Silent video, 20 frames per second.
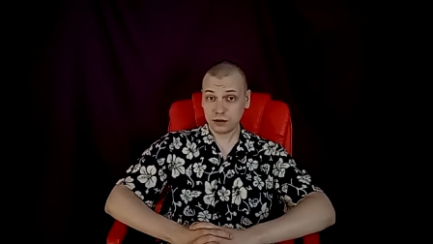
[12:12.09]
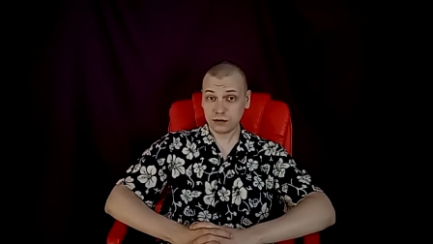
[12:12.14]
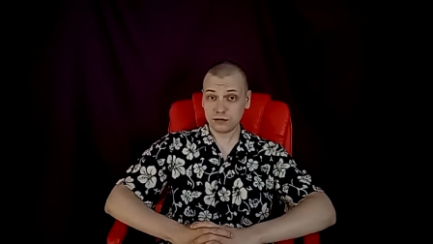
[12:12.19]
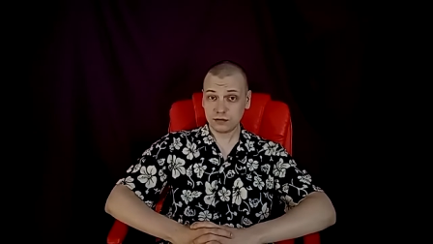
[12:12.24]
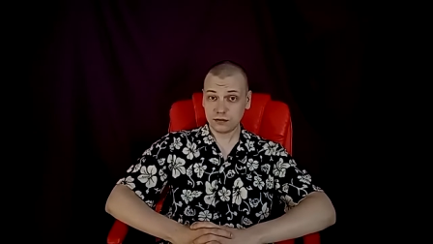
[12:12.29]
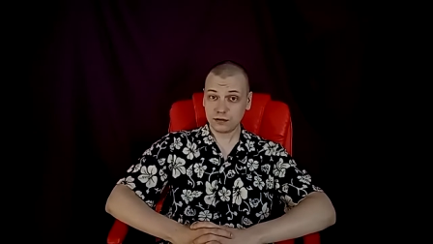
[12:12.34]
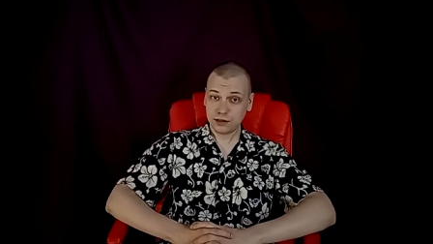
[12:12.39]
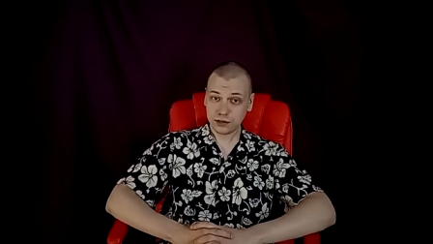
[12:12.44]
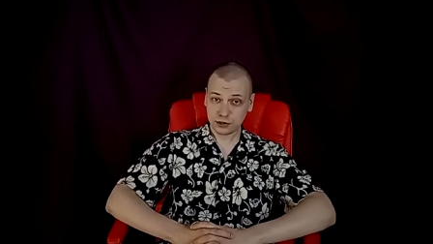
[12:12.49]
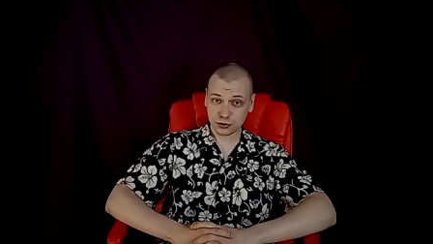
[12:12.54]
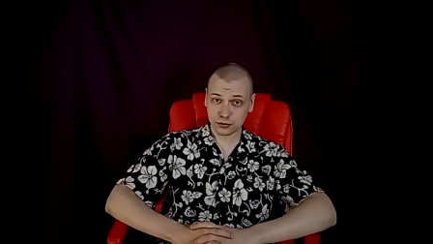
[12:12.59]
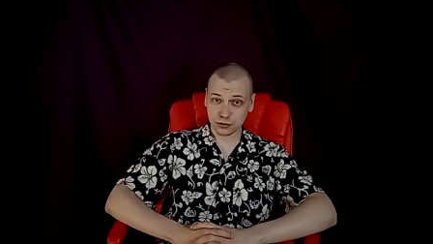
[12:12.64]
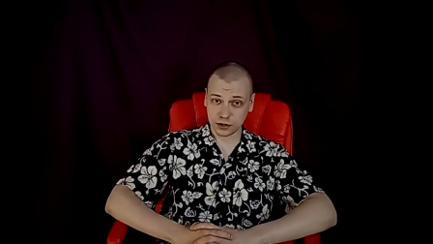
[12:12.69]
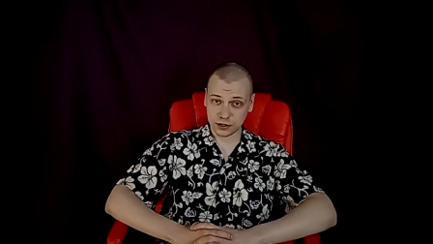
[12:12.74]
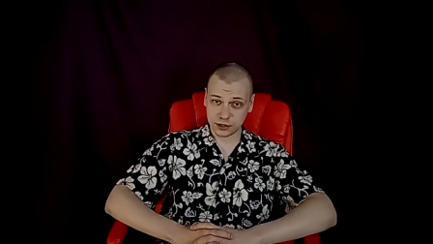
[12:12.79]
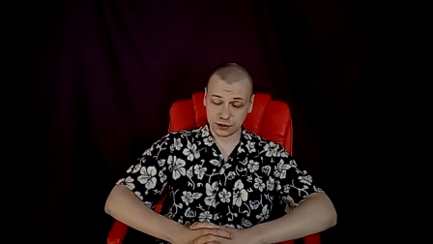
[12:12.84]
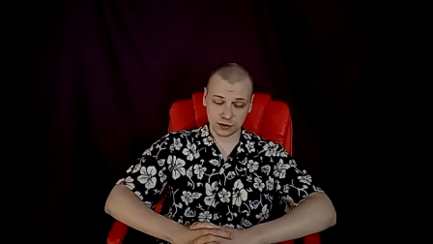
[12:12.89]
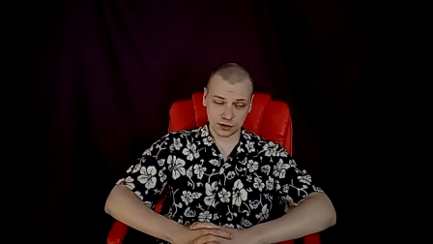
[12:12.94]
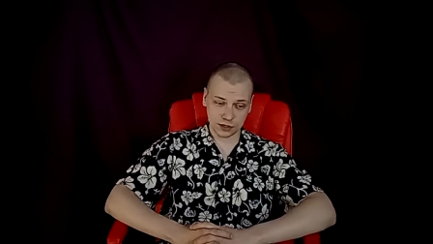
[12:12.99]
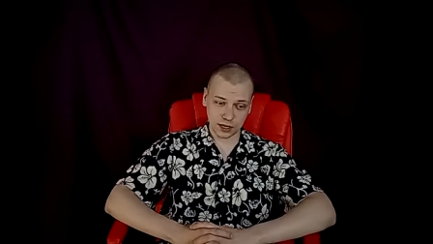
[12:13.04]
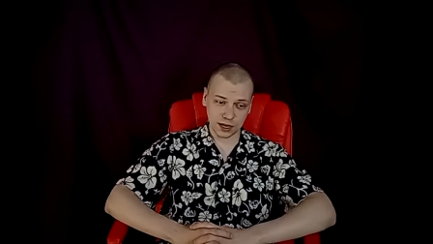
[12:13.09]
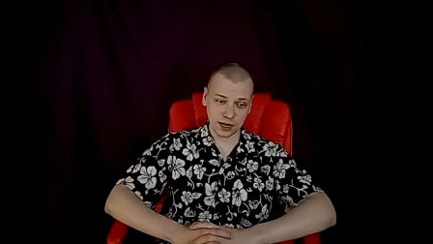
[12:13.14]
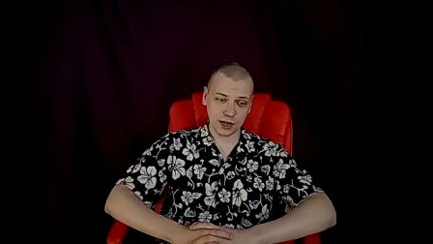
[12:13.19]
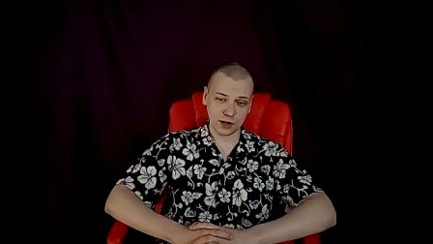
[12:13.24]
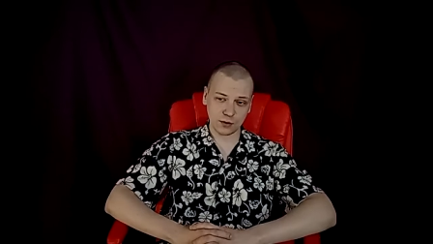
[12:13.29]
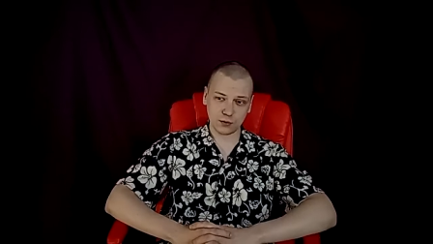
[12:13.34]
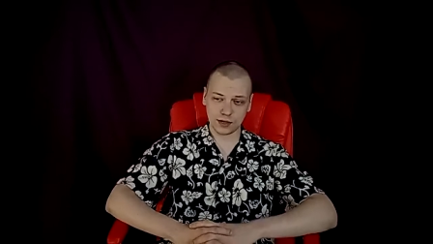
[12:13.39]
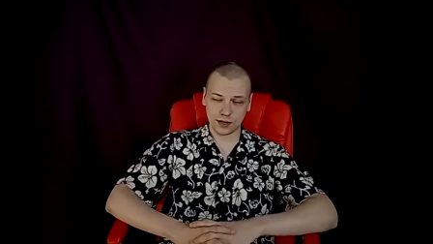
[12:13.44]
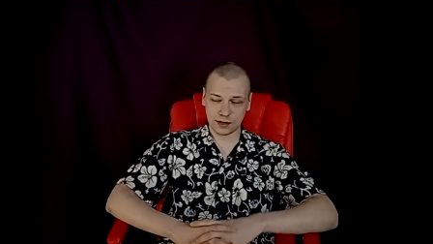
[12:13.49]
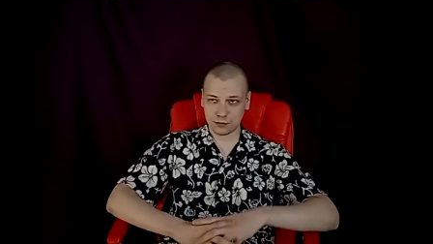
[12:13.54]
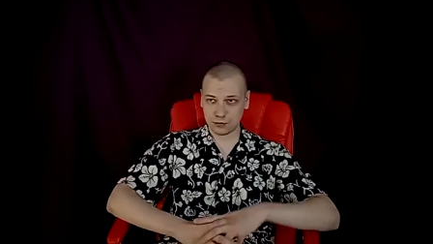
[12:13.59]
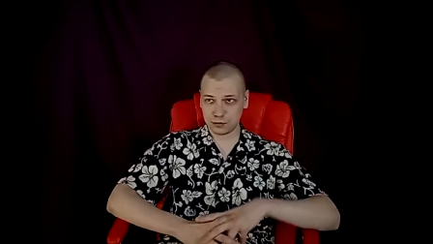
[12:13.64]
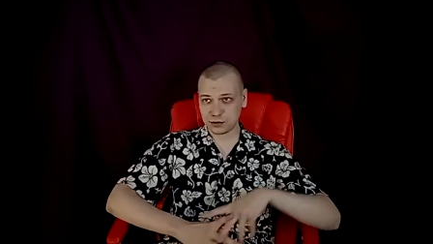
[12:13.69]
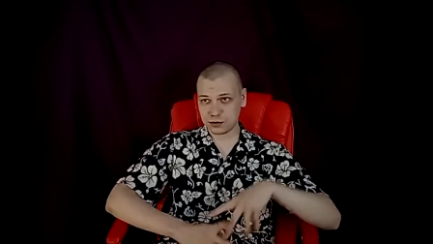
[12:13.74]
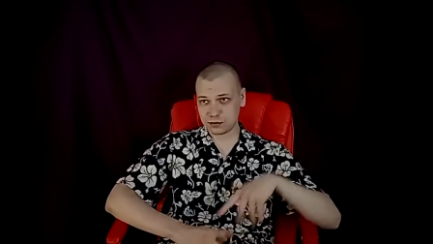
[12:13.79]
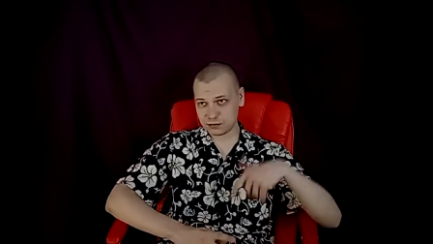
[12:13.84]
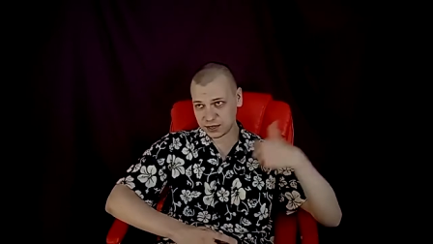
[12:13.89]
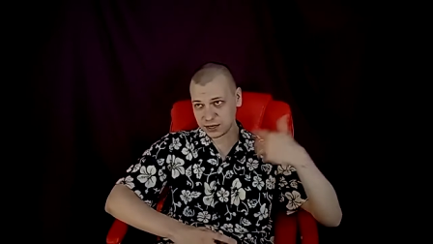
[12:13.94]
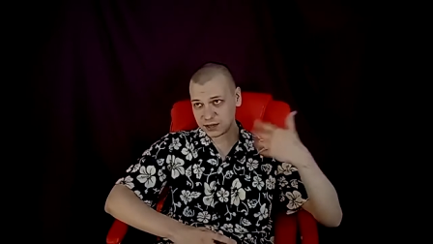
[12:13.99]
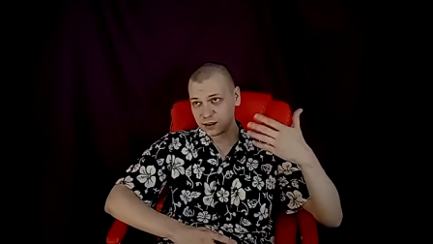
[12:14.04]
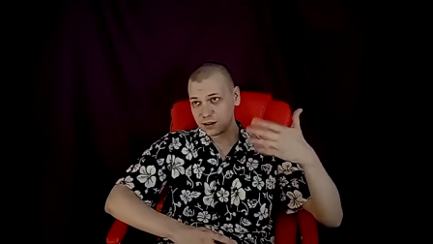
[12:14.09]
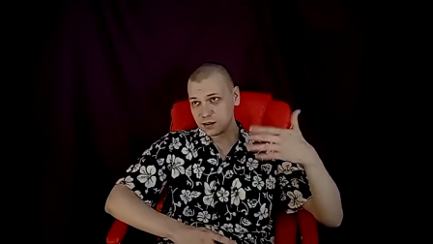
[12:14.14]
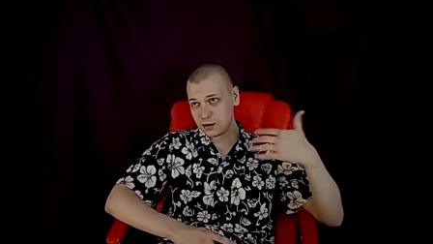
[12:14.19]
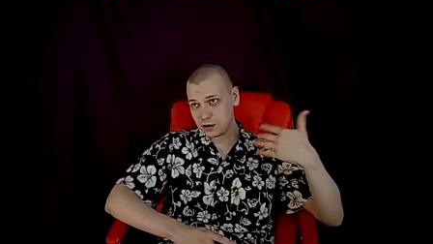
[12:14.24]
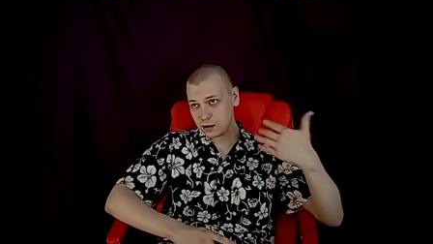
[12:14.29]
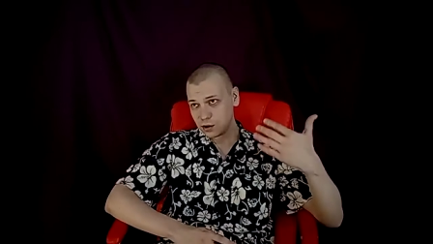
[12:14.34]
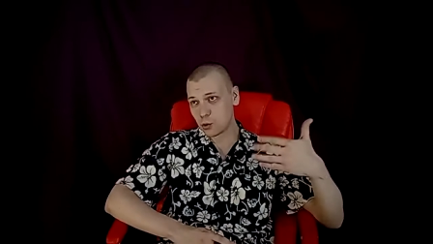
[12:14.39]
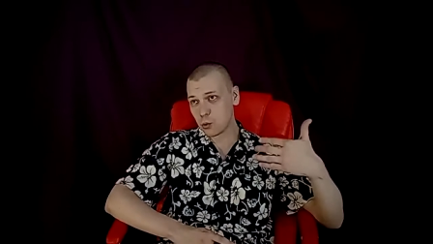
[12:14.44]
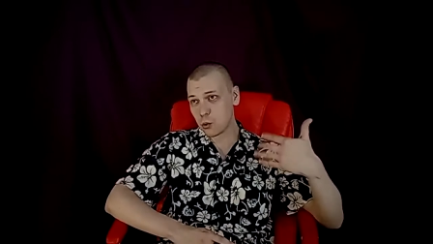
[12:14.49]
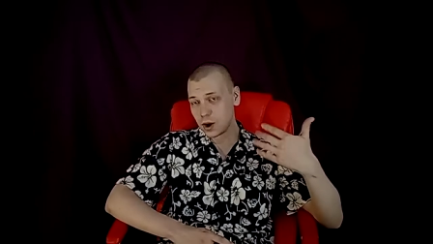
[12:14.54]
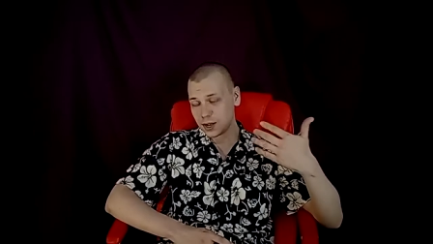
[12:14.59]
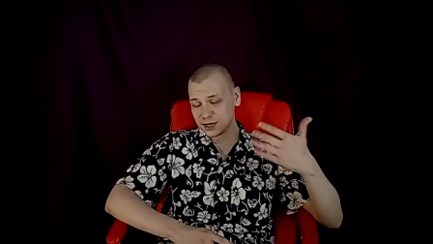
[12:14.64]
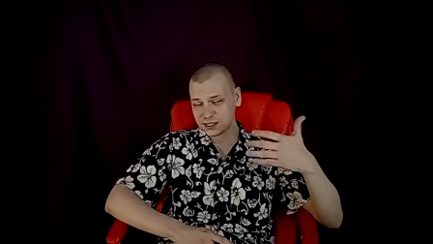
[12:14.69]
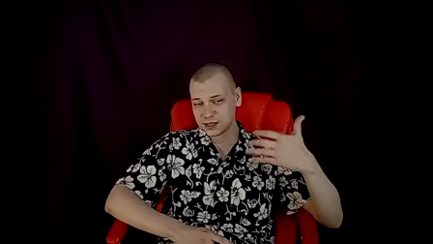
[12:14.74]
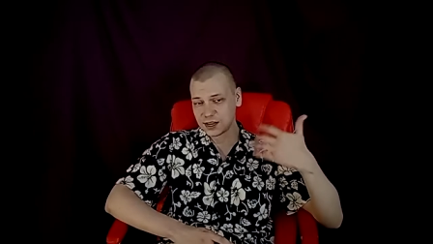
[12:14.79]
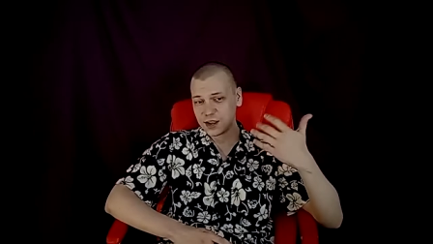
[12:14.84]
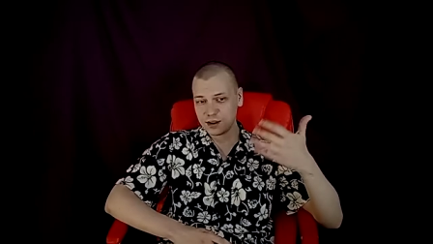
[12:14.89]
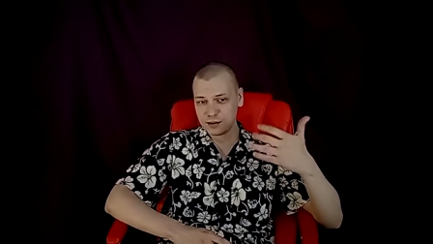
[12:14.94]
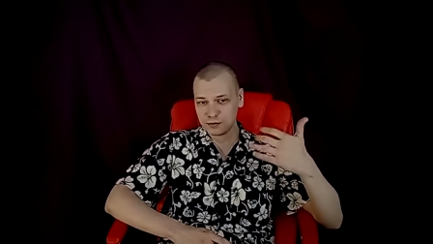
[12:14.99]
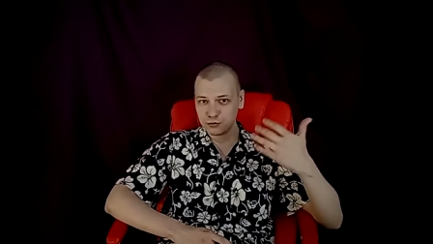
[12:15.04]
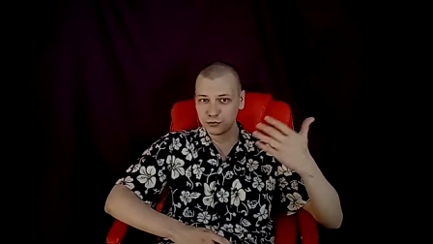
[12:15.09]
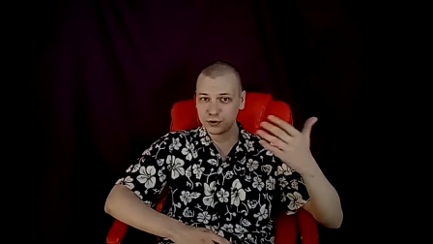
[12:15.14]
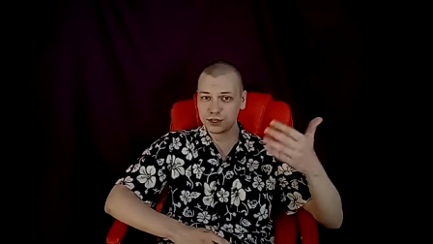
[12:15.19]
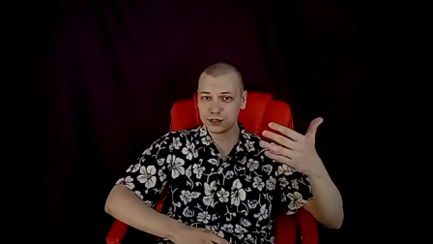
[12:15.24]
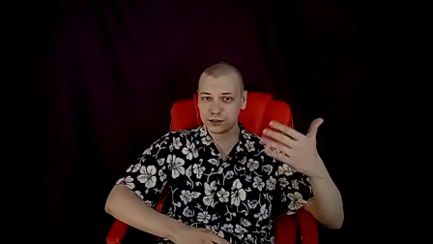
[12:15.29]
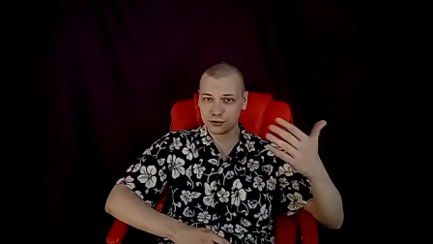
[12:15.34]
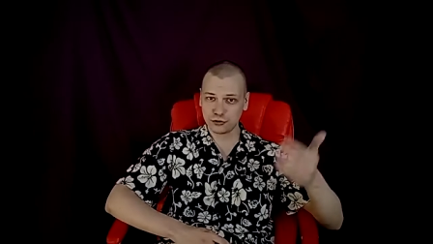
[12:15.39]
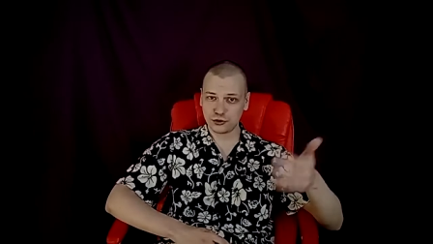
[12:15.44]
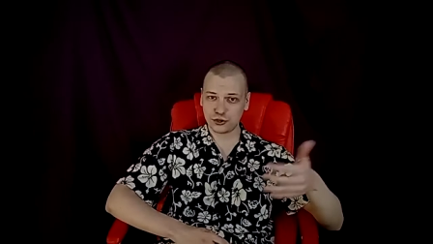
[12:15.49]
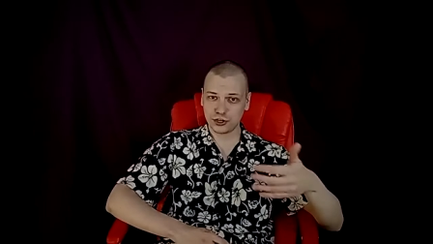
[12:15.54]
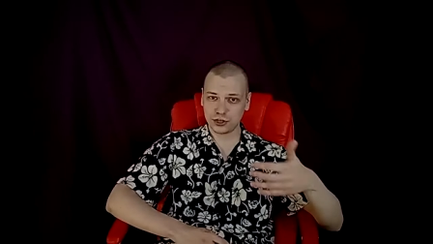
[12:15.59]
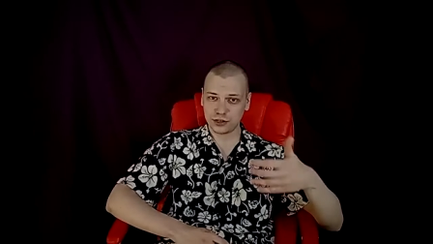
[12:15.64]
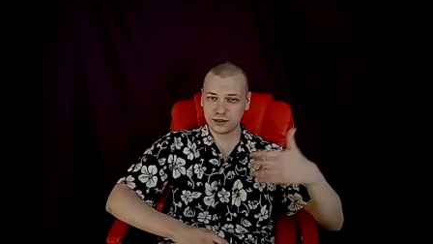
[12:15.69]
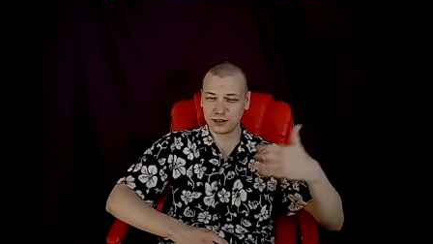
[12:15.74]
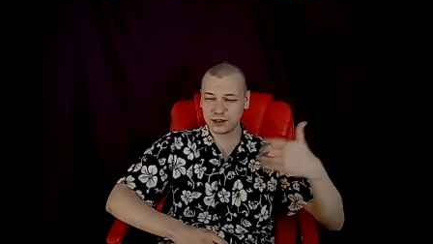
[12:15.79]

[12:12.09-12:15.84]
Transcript: literally today when I was like quasi researching.